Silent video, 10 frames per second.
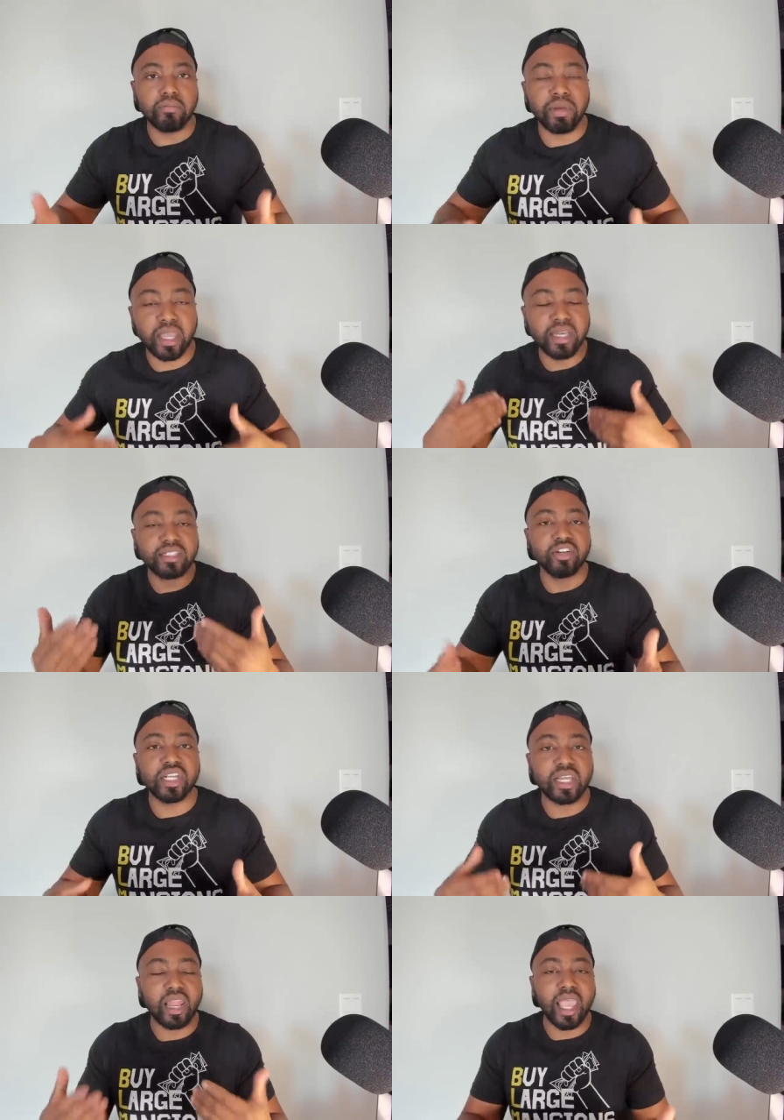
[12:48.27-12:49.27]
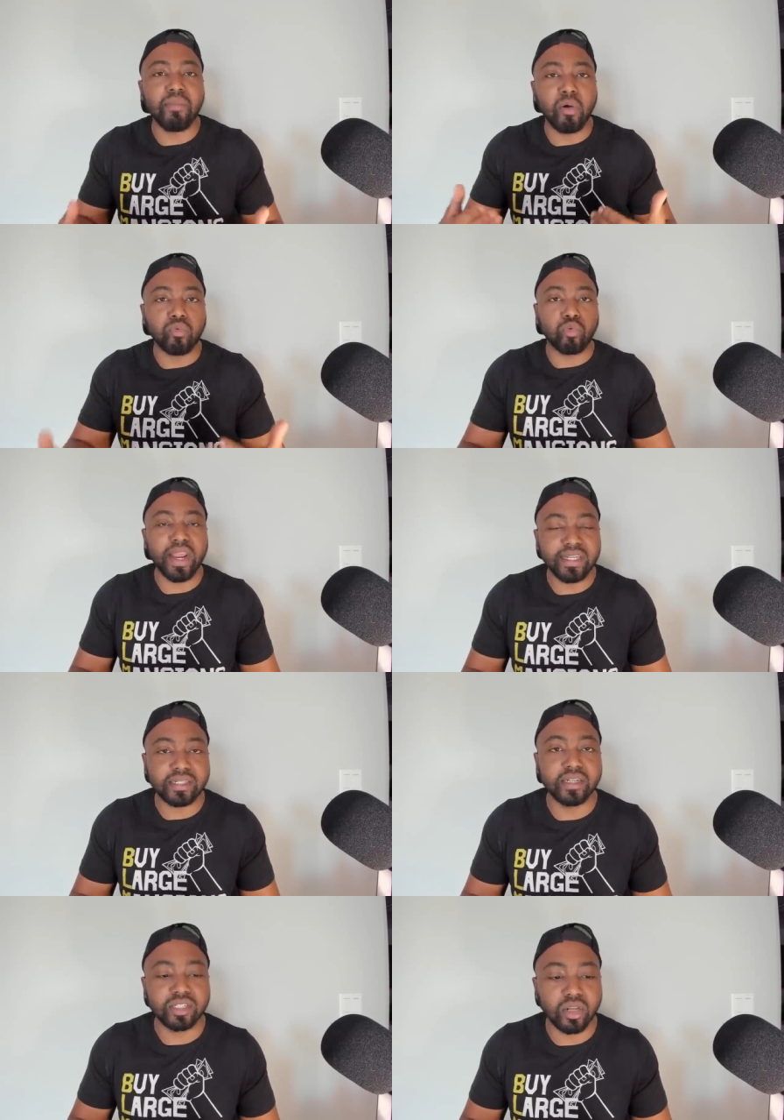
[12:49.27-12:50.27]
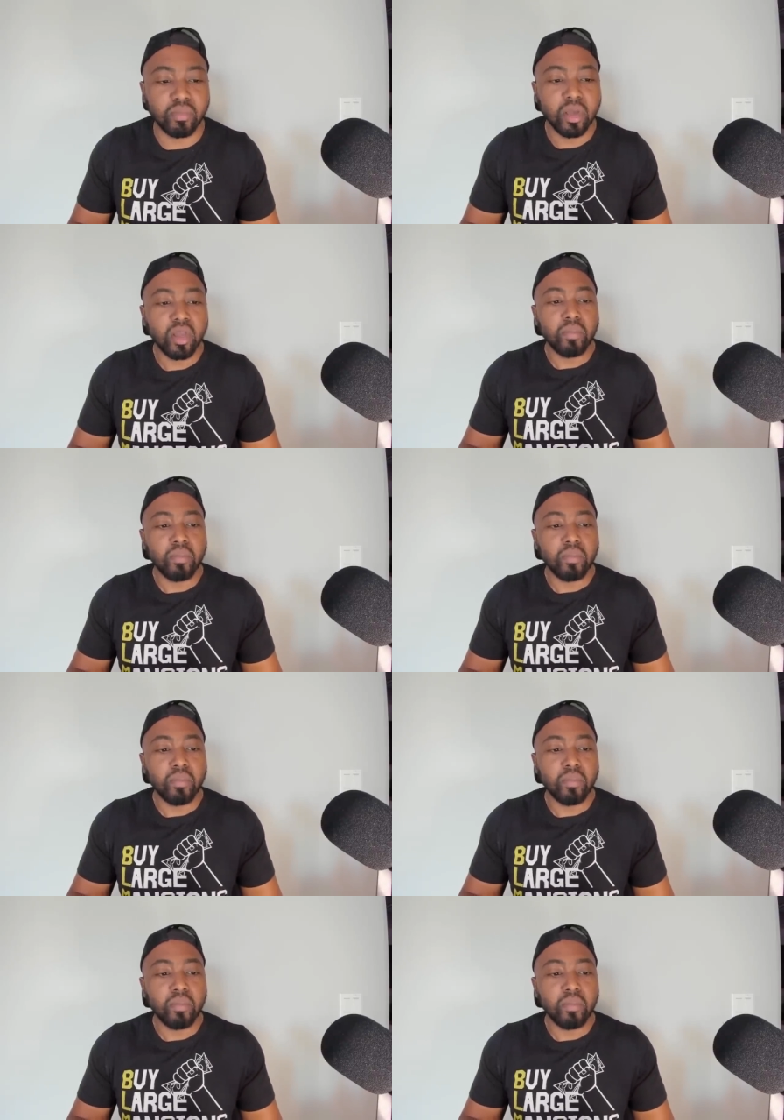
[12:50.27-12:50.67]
because there's a claim of racism,